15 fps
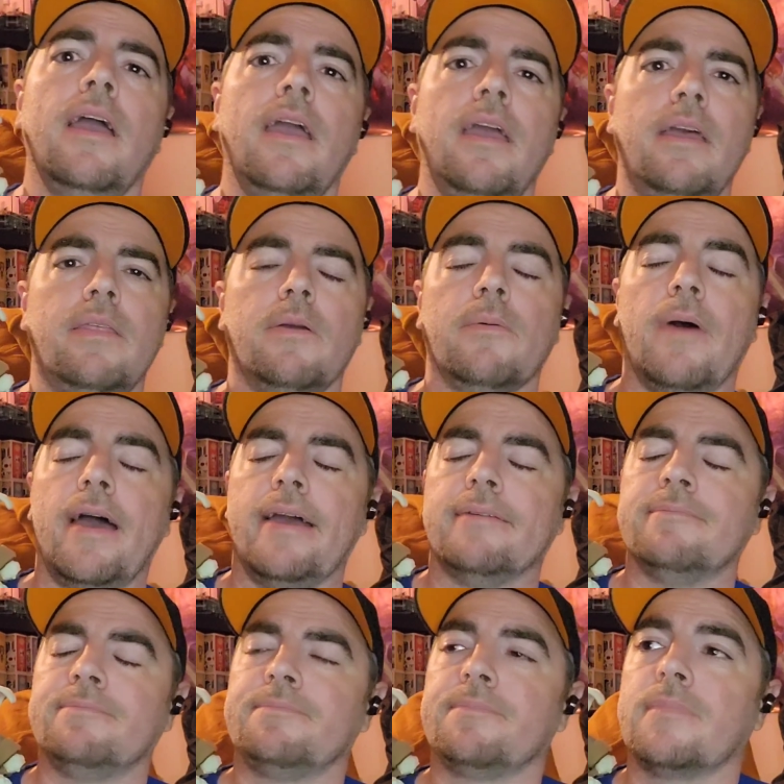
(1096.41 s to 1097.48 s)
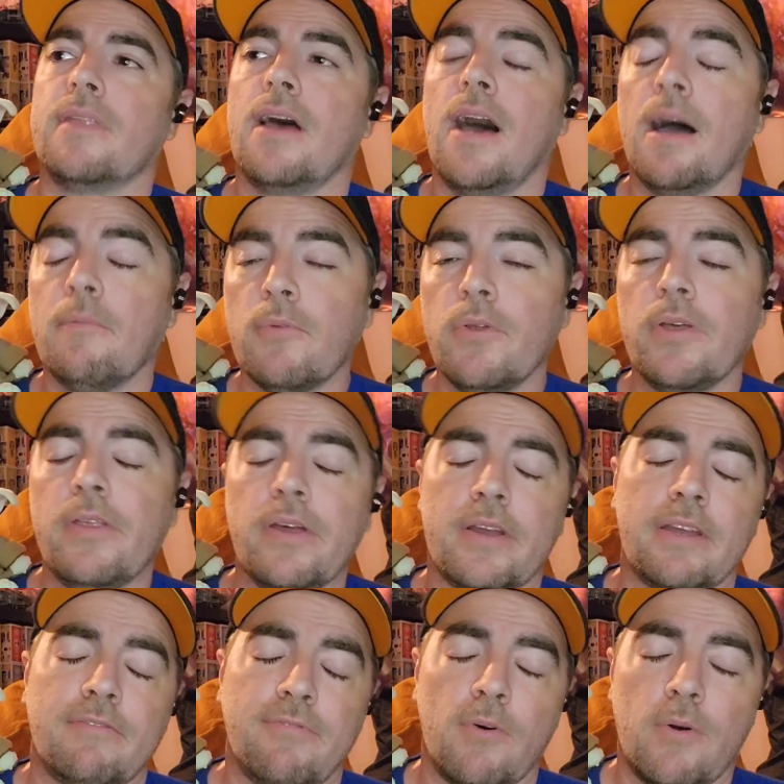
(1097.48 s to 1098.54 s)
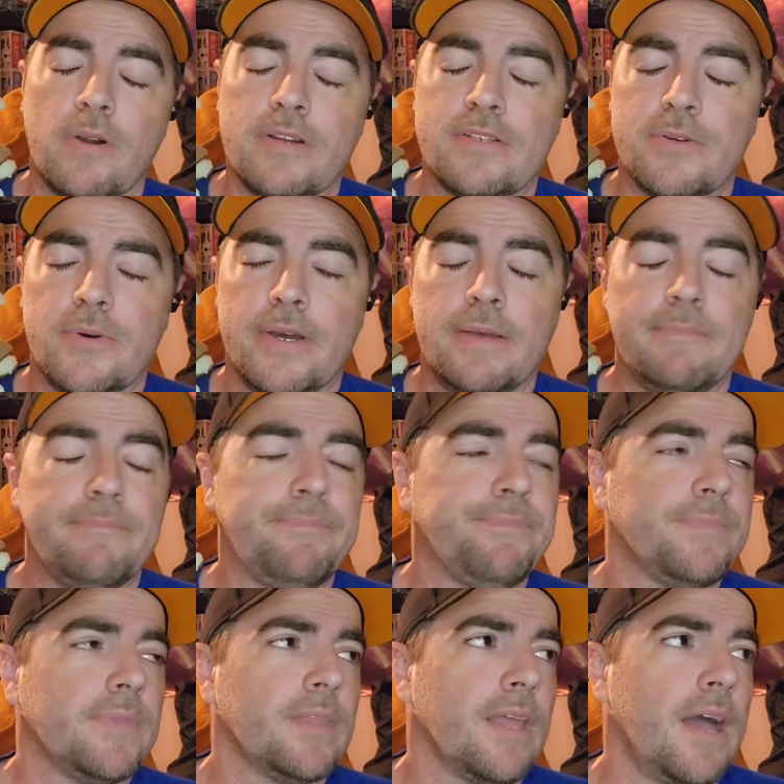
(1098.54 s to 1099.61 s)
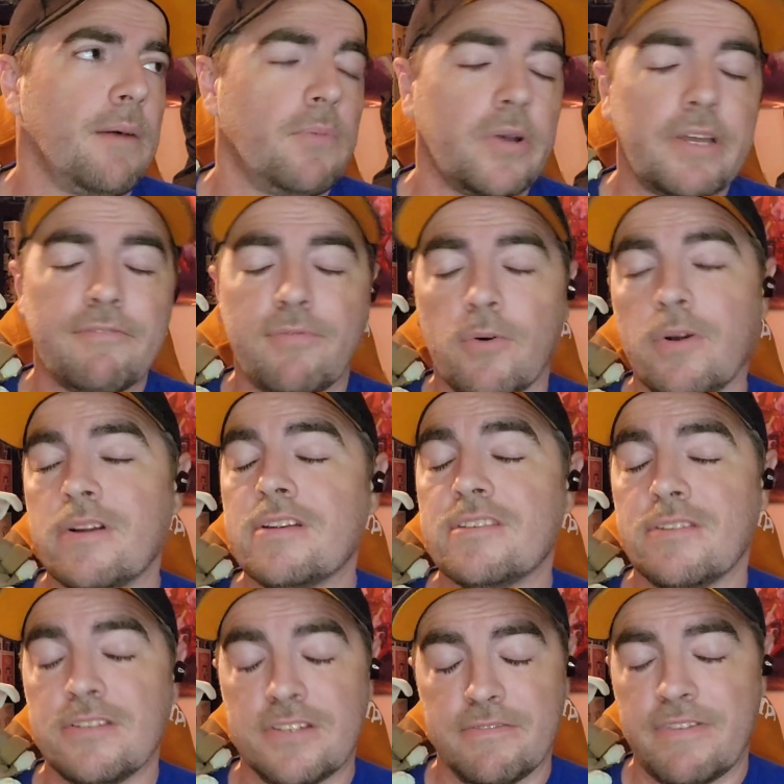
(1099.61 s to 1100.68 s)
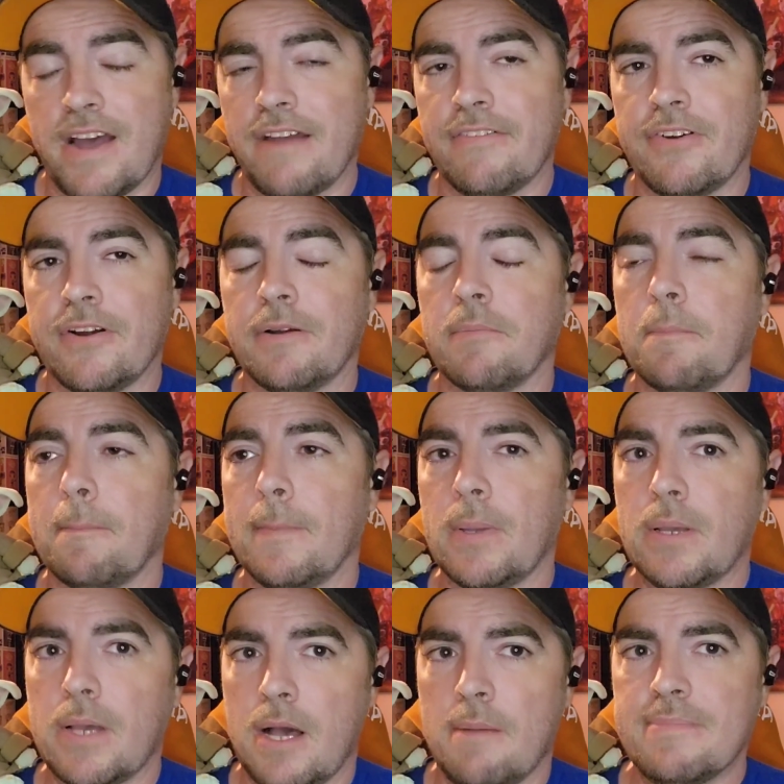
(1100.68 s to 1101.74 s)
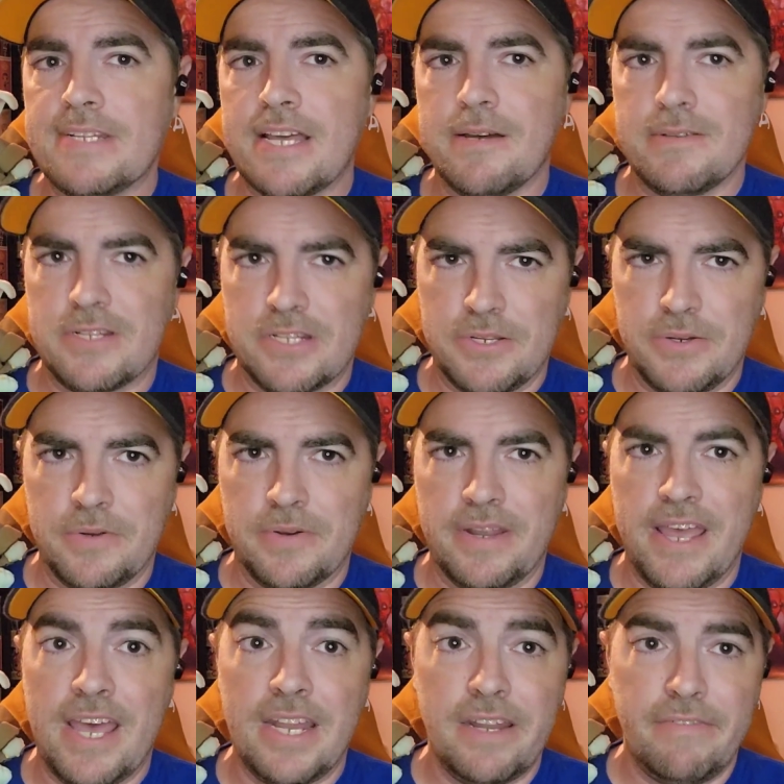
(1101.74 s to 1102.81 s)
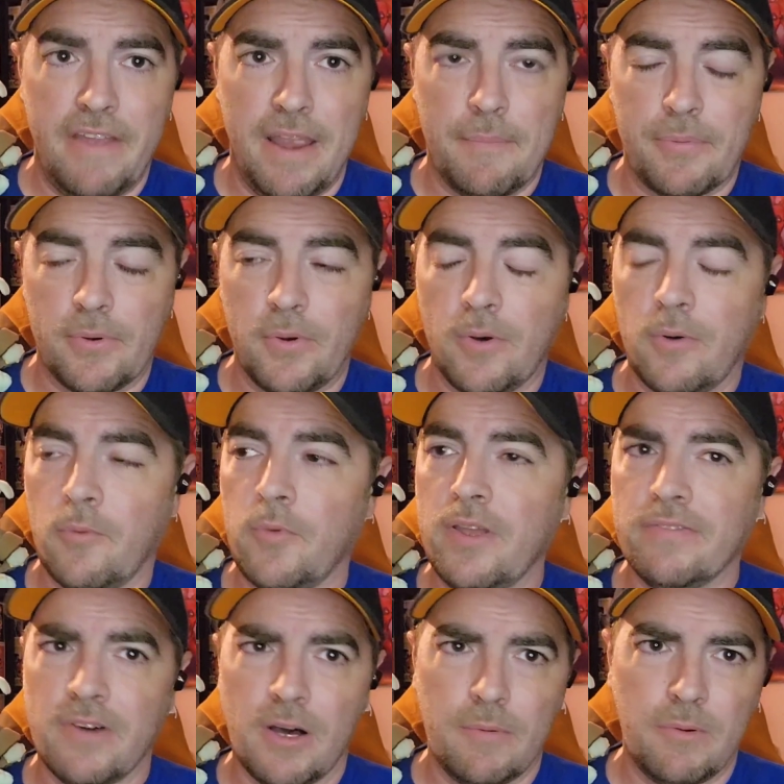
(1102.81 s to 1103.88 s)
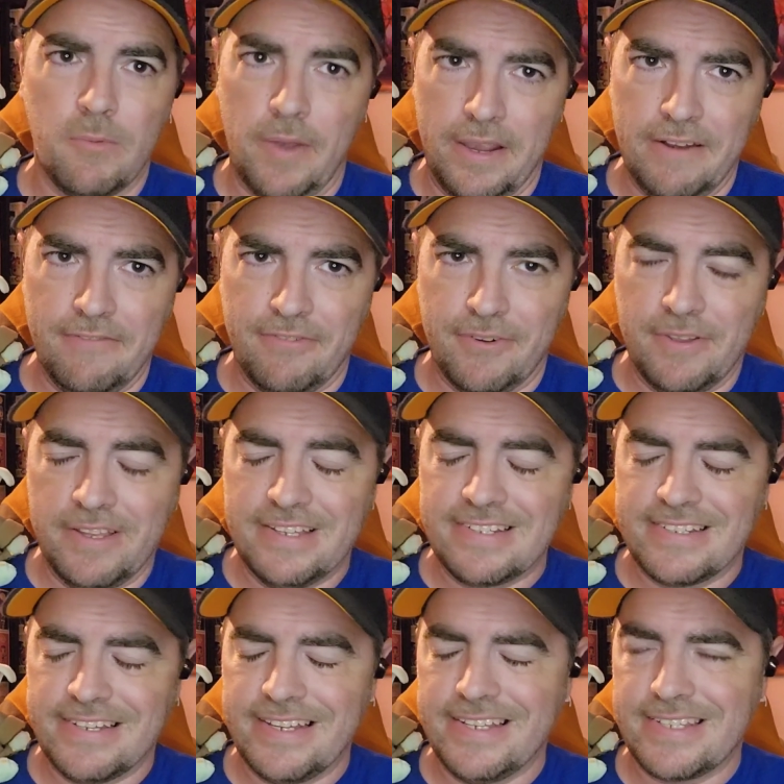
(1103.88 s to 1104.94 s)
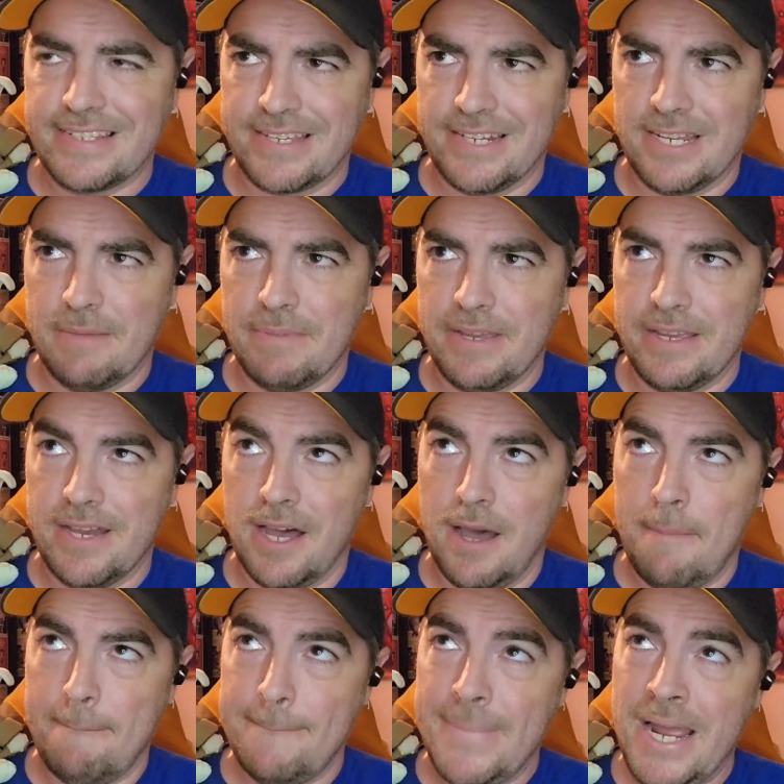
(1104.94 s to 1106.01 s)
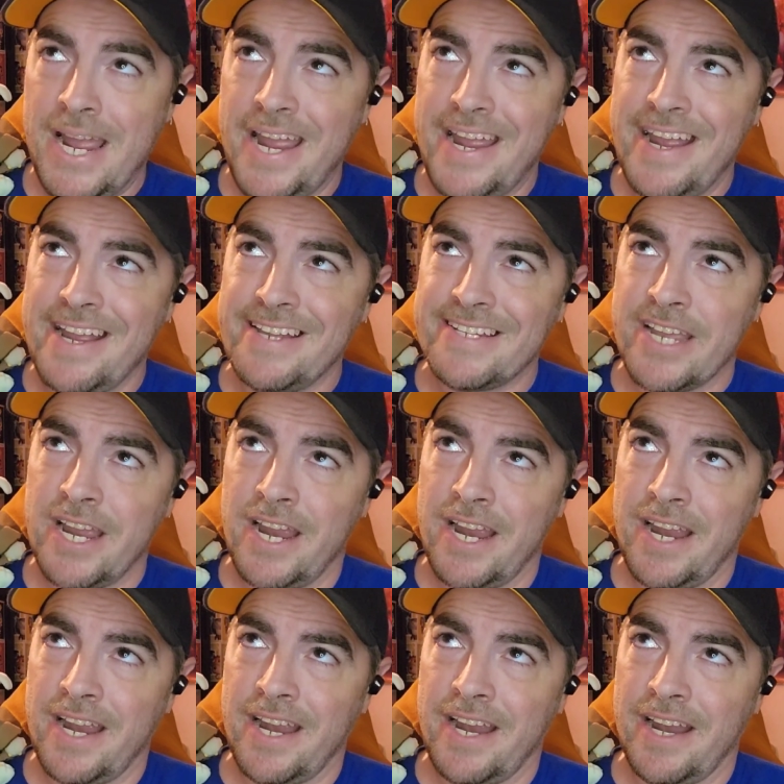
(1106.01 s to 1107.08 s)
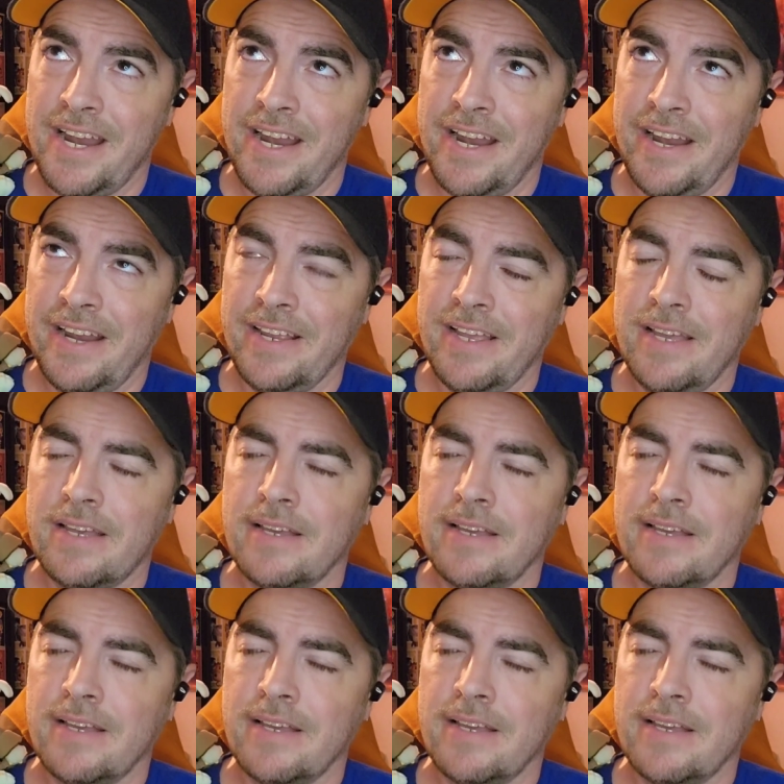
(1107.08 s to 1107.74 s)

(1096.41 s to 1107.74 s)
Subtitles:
Either way, I'm really looking forward to it. I'm looking forward to Survivor. Comes out soon, end of April. We've all been waiting for this. It's going to be amazing.